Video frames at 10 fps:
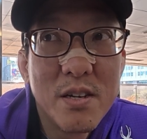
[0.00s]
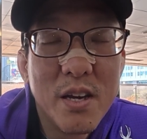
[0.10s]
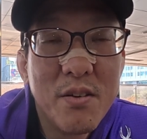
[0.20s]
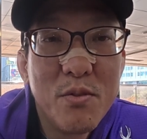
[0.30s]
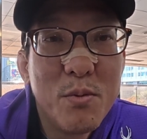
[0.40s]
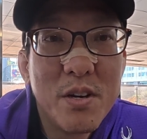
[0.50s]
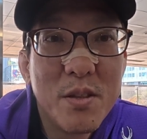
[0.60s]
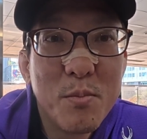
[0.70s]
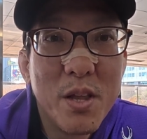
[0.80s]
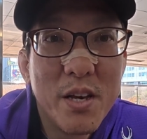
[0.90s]
Everyone on
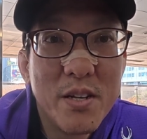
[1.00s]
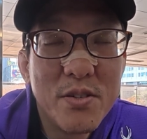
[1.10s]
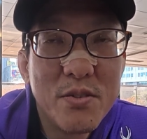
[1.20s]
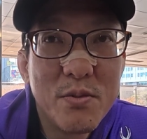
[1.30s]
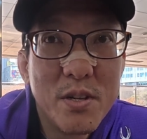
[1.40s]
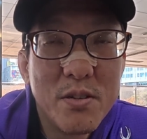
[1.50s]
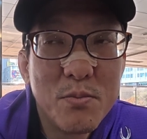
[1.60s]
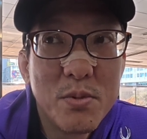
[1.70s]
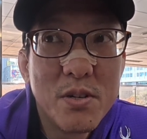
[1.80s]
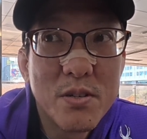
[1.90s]
the planet should read his
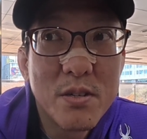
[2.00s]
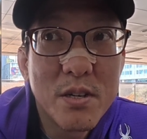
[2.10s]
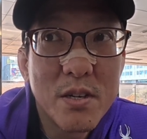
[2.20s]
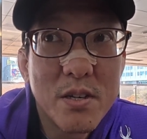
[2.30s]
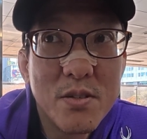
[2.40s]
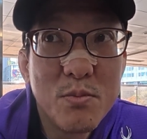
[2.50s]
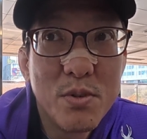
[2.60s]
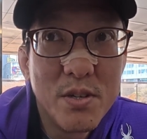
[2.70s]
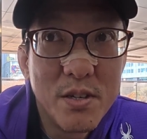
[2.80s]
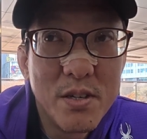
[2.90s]
books. Like, he's
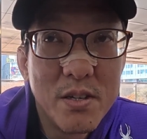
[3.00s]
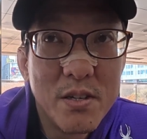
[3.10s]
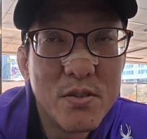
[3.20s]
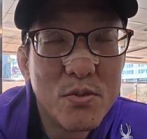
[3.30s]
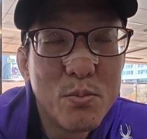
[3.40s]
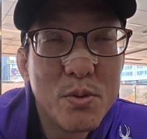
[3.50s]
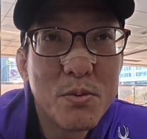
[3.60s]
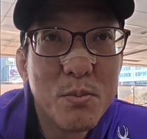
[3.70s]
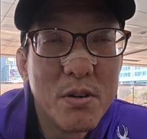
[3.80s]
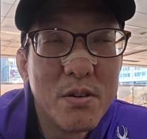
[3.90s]
brilliant. He's super
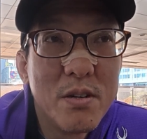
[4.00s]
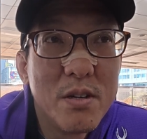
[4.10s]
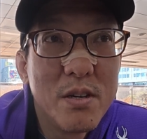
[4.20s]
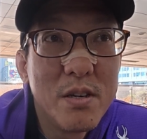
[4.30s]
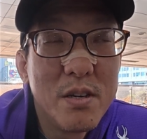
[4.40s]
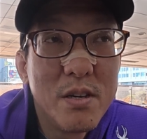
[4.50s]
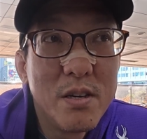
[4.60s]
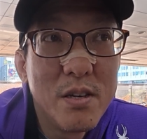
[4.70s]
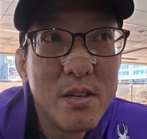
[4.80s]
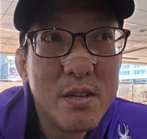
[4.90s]
smart.
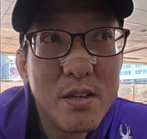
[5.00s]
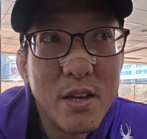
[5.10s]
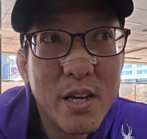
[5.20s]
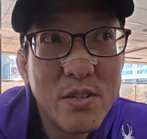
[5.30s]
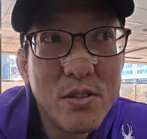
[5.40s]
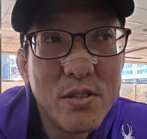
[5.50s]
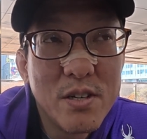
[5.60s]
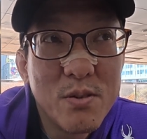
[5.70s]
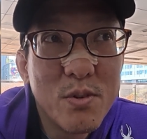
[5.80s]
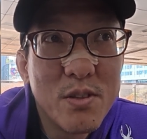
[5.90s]
Angela
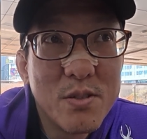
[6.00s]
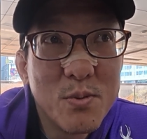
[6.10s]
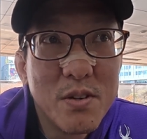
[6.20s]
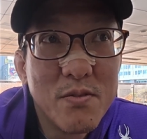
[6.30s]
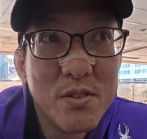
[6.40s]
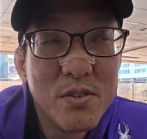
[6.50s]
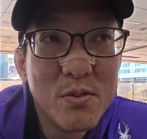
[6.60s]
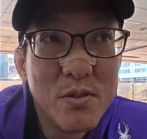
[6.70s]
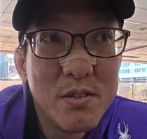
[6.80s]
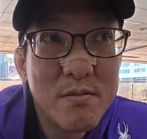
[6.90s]
Duckworth is one of his
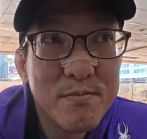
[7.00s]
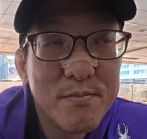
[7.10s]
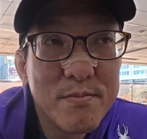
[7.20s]
students,